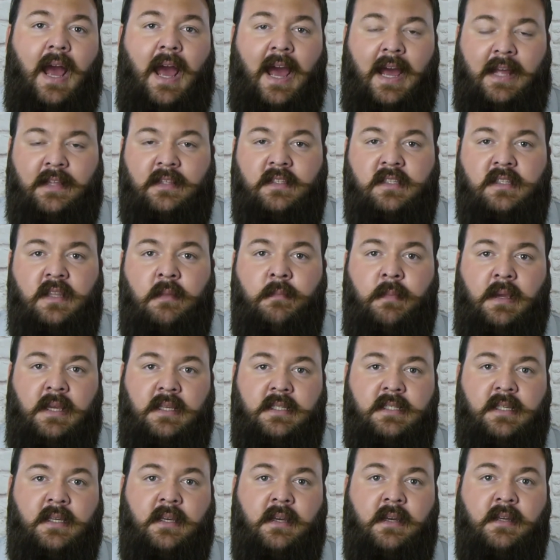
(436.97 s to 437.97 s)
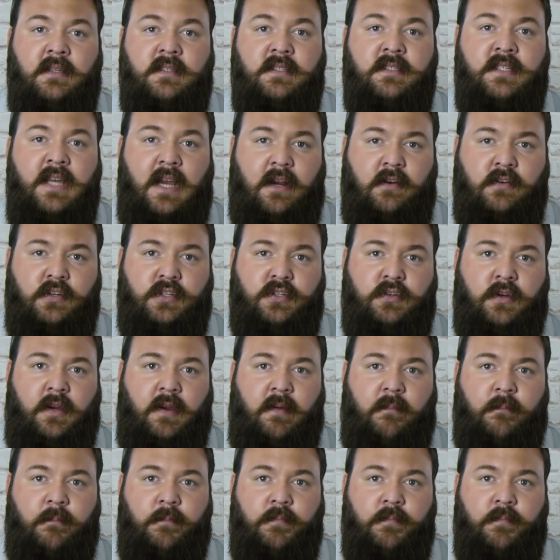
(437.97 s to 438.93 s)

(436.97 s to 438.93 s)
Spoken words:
and the meeting secretary.